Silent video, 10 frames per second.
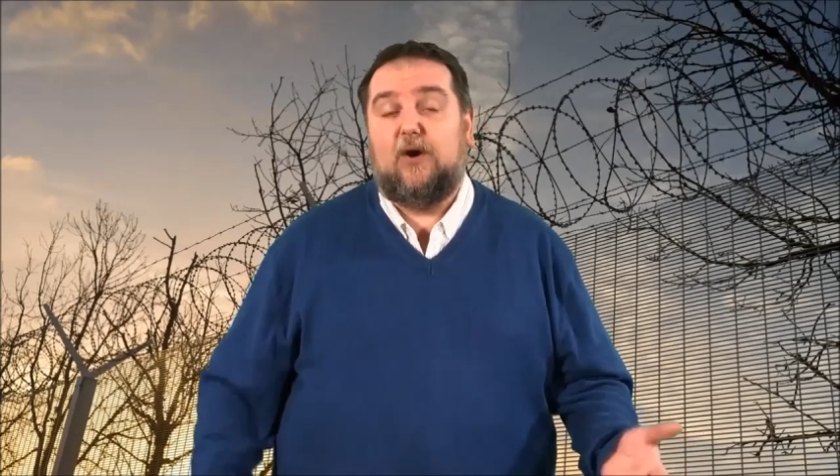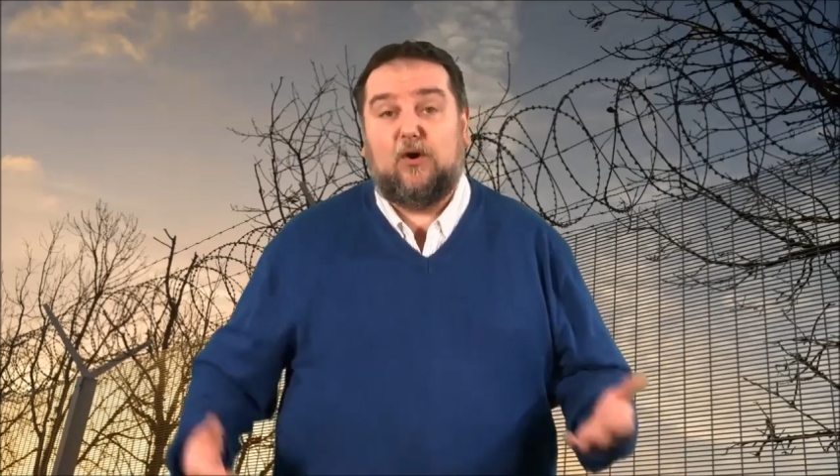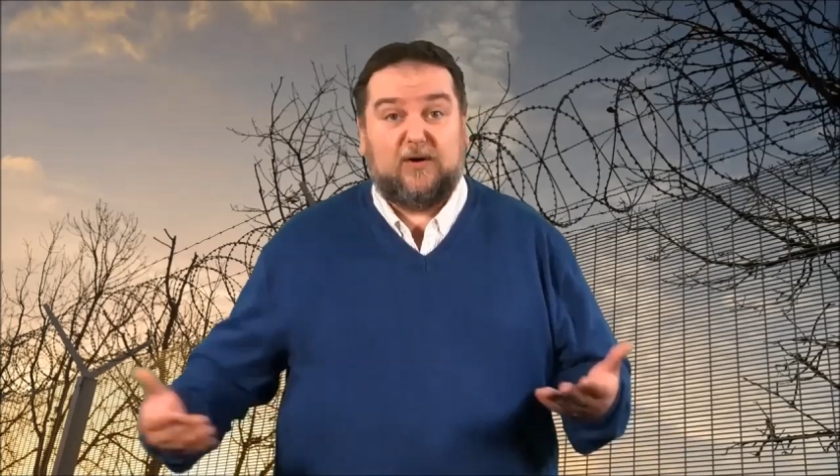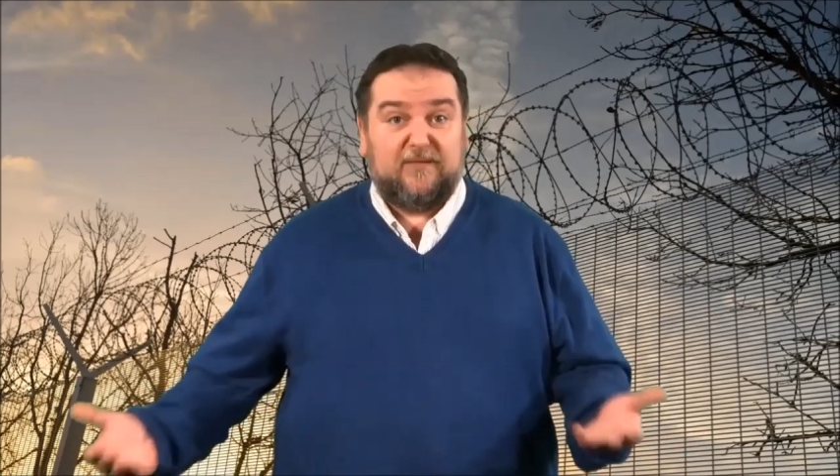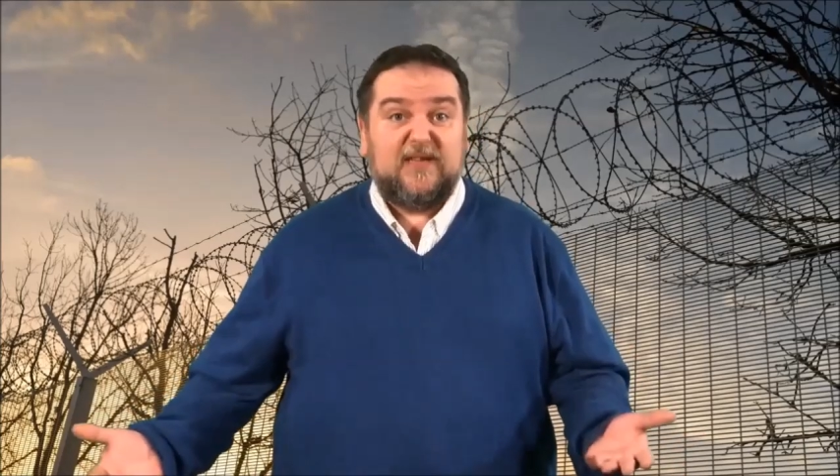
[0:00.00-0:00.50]

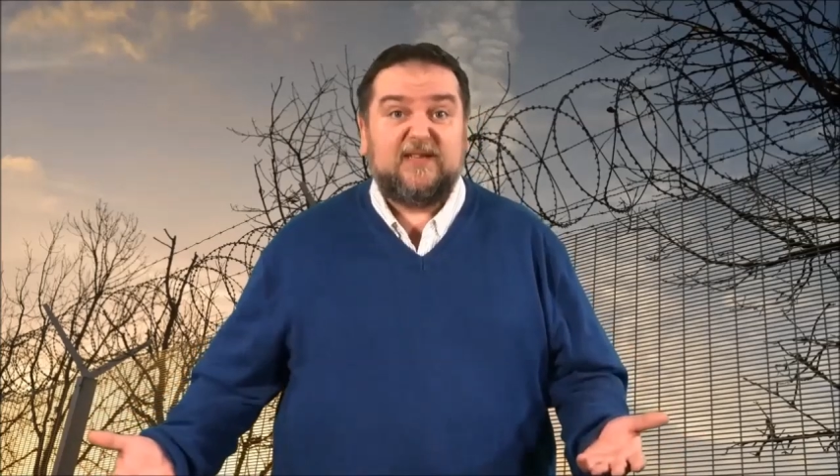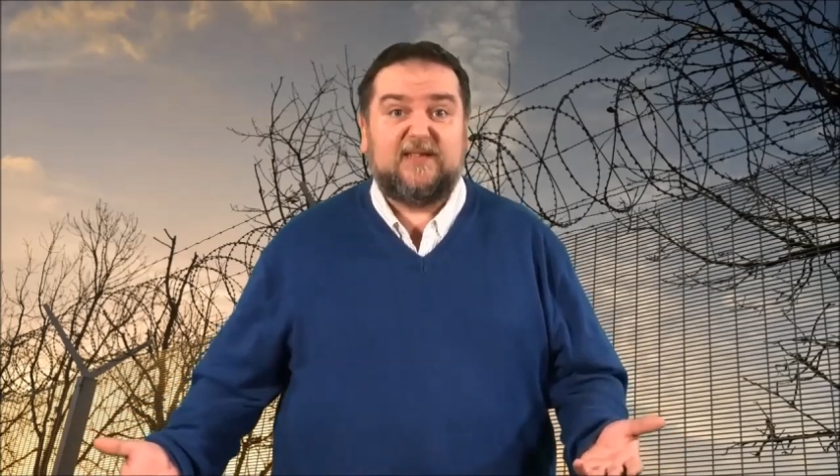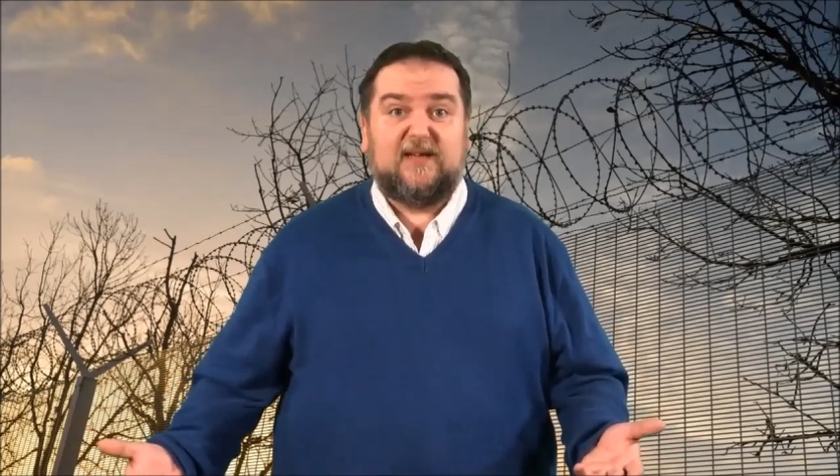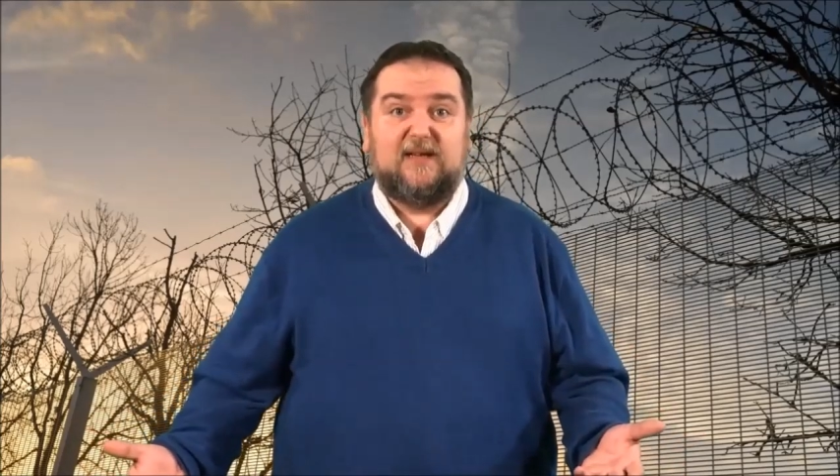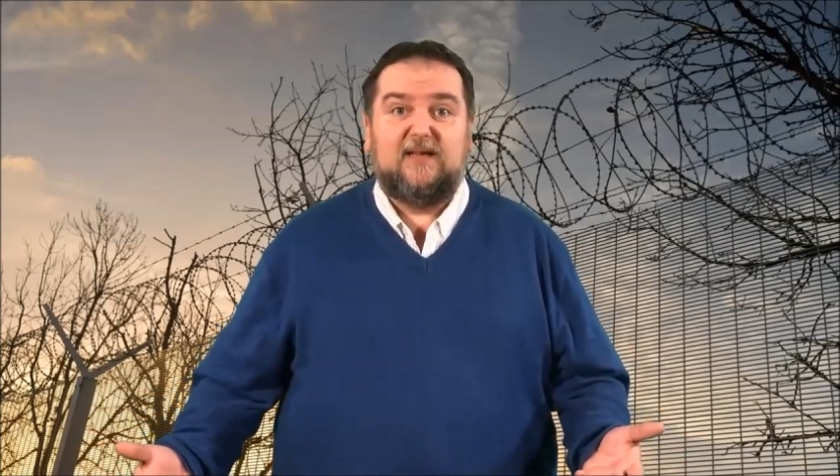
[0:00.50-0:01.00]
or a
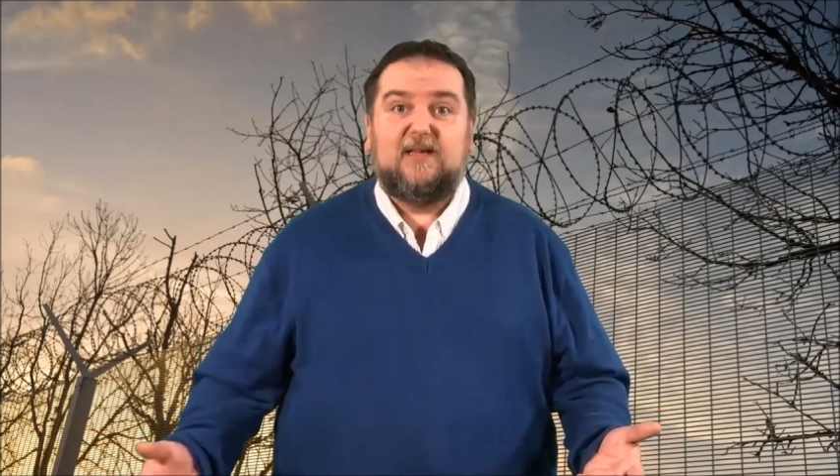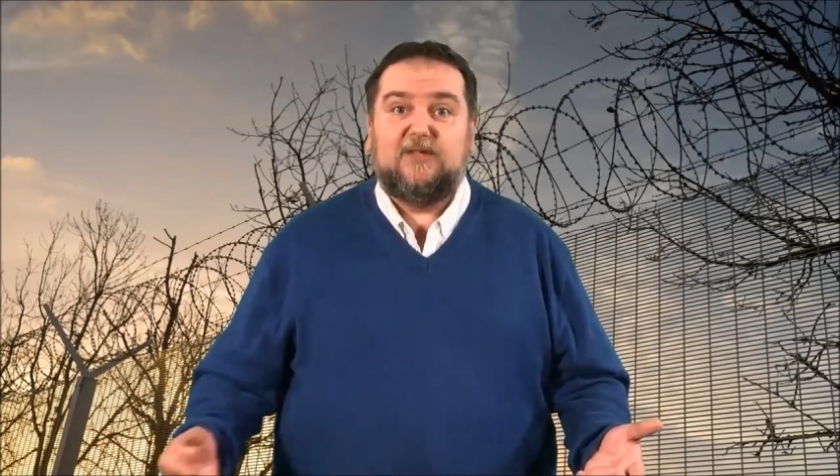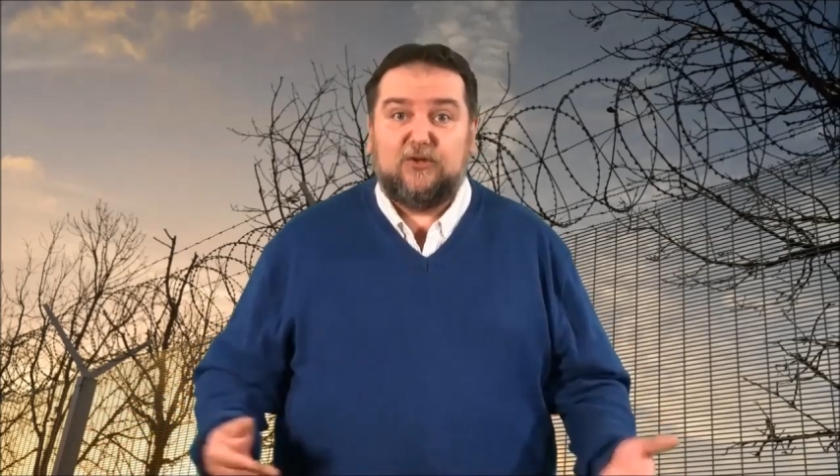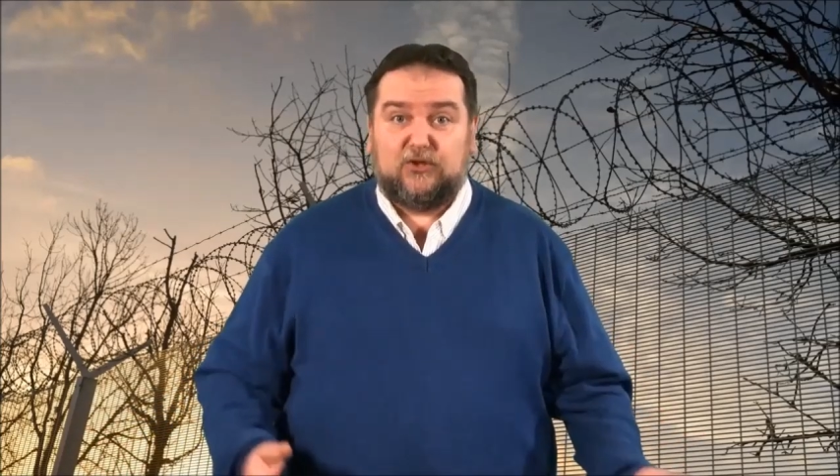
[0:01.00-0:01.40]
visa to